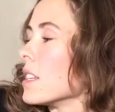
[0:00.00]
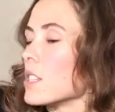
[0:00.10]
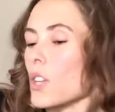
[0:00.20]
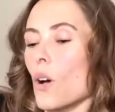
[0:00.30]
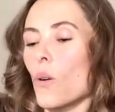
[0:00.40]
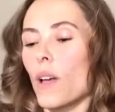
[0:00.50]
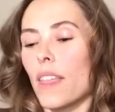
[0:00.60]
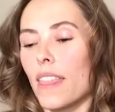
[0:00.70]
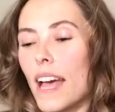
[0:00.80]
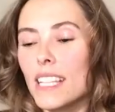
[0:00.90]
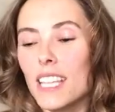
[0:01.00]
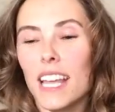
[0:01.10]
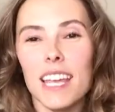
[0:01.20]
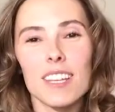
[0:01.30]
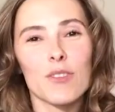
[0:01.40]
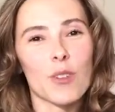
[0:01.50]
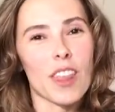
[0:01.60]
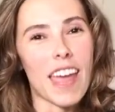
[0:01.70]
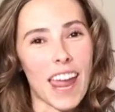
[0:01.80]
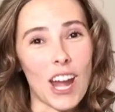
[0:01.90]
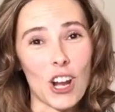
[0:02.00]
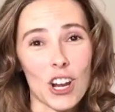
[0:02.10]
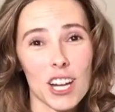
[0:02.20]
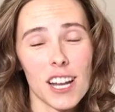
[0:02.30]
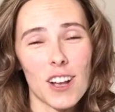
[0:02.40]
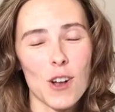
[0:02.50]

So that's it for the hair.